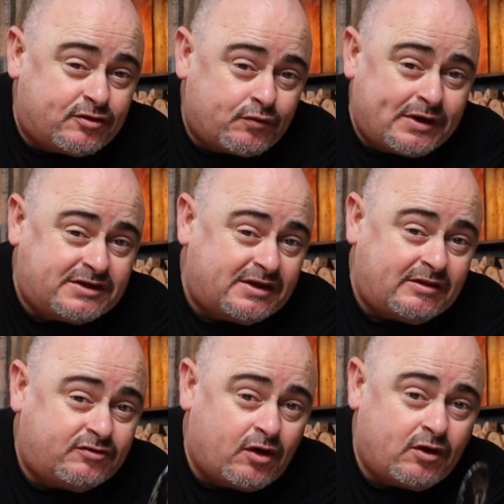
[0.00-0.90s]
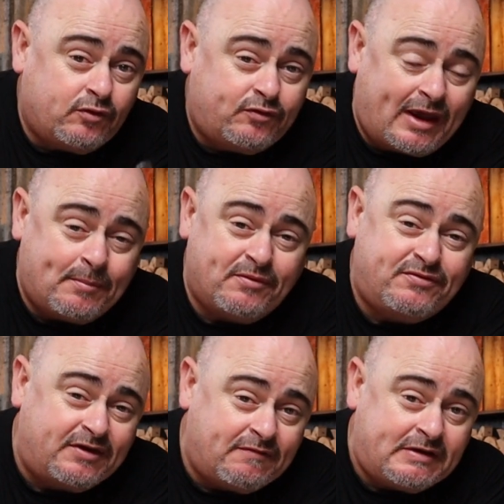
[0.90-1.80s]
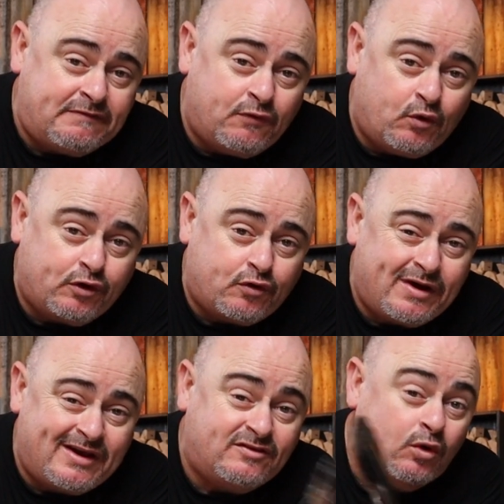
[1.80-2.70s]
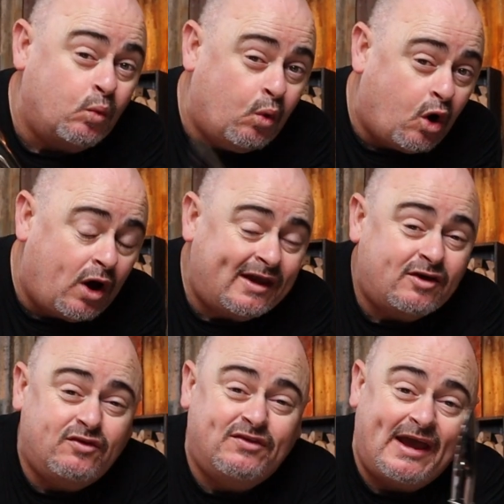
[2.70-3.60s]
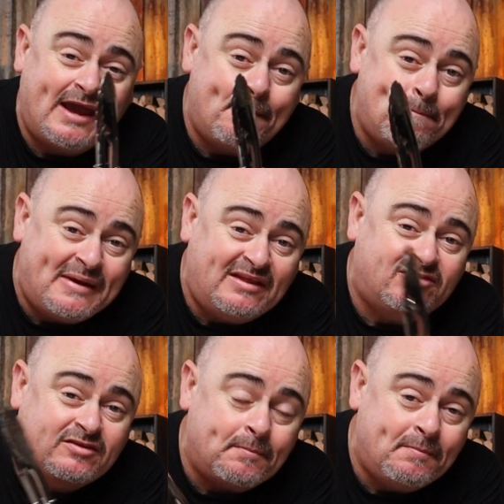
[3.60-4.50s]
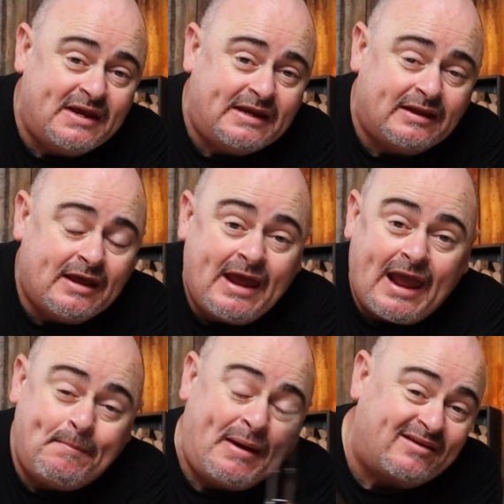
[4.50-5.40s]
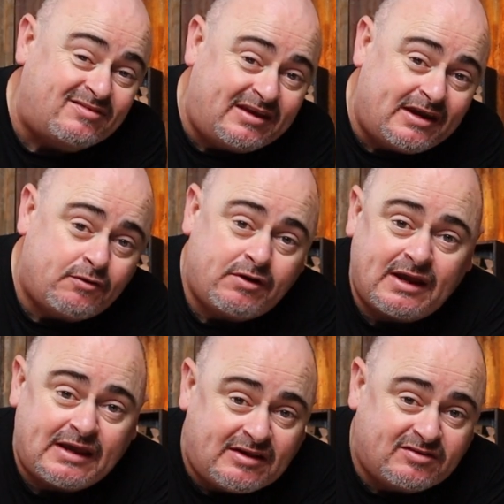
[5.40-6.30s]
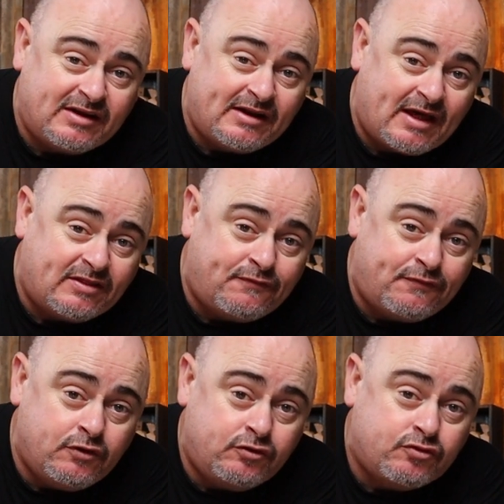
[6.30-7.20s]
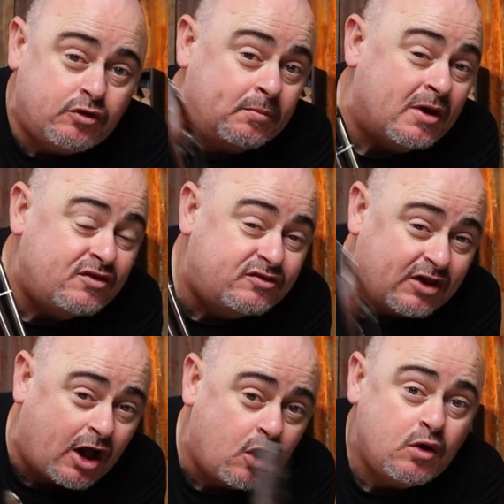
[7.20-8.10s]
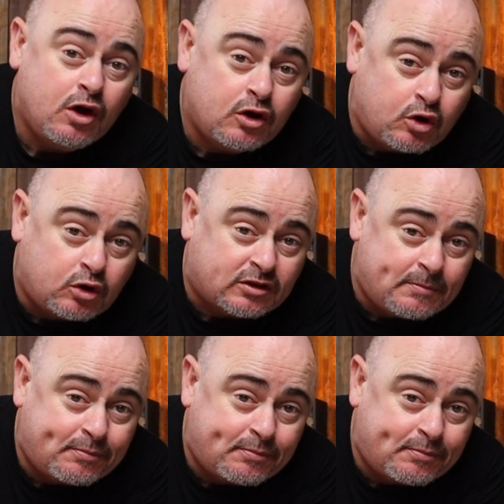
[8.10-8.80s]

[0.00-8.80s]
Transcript: to reach an internal temp of 74 degrees. Why? Because they are minced meat. And bacteria isn't another food group, so cook them